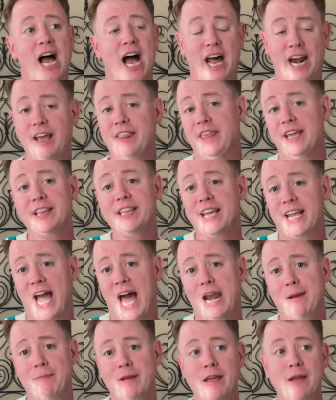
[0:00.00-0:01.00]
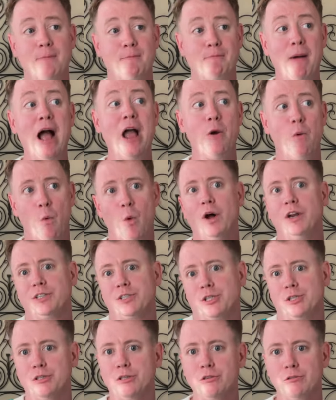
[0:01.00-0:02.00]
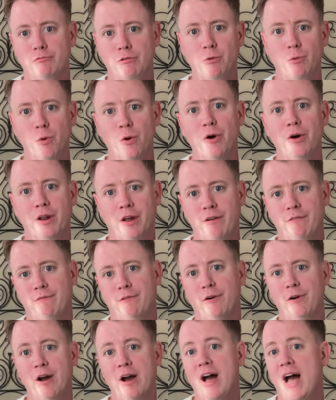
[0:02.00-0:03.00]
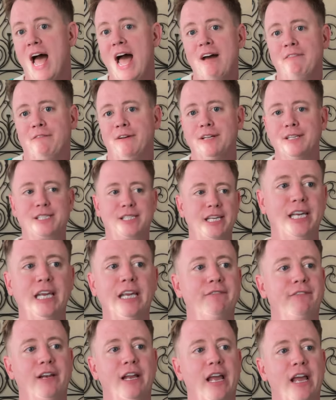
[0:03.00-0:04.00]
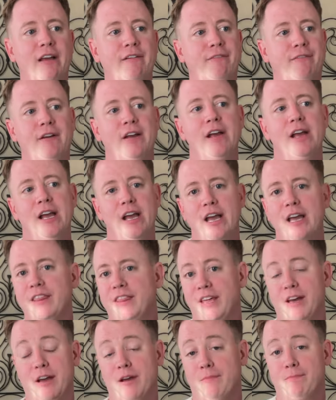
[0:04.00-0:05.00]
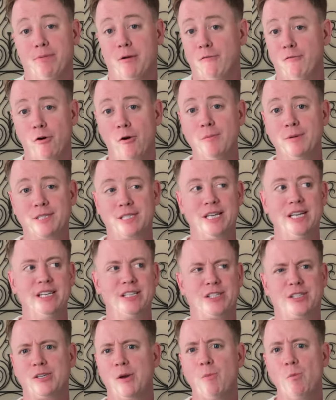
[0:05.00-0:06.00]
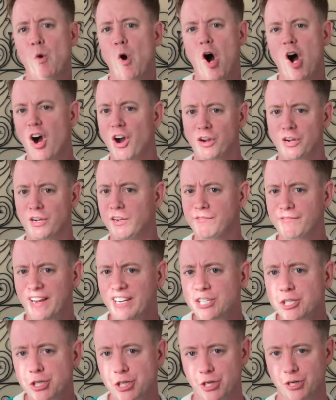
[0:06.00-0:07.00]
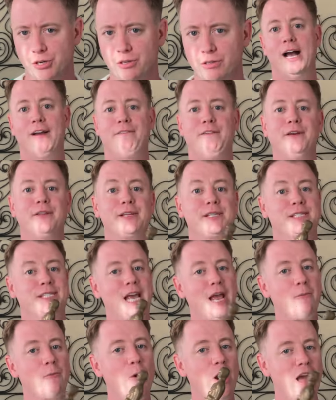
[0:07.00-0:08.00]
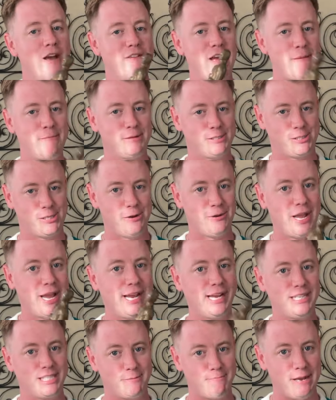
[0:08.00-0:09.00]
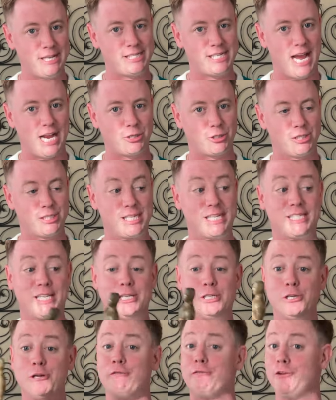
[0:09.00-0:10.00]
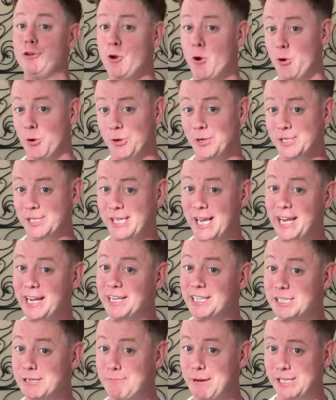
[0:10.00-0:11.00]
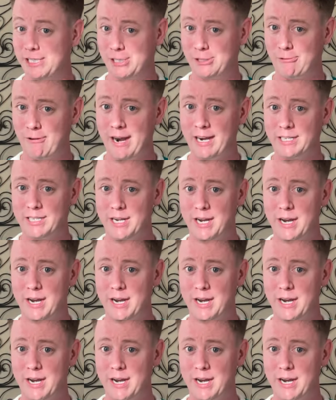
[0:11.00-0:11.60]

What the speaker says: And I think the Academy might want to reward her for her efforts, even if the performance is somewhat unconventional. I feel the same way of Emma Stone getting into Best Actress as I do for Yorgos getting into Best Director,